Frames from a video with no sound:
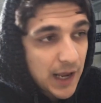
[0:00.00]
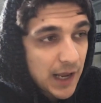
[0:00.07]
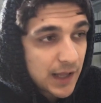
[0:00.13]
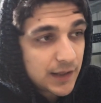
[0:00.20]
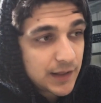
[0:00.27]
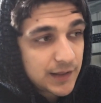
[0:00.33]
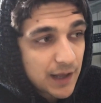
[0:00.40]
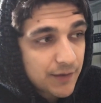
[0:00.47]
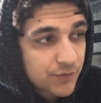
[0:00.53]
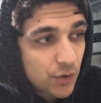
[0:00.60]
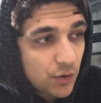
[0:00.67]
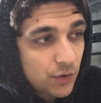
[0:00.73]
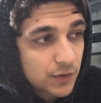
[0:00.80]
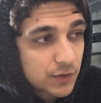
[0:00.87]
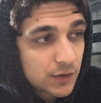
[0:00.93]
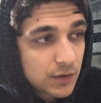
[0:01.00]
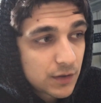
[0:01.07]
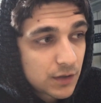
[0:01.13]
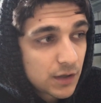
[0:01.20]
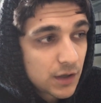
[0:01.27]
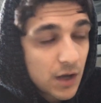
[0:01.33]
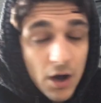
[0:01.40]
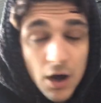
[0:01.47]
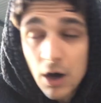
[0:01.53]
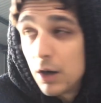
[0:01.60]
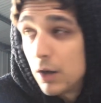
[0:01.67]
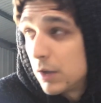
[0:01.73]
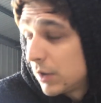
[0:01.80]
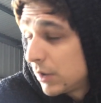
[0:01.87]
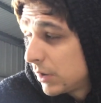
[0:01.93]
and they've gone,
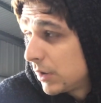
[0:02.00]
oh,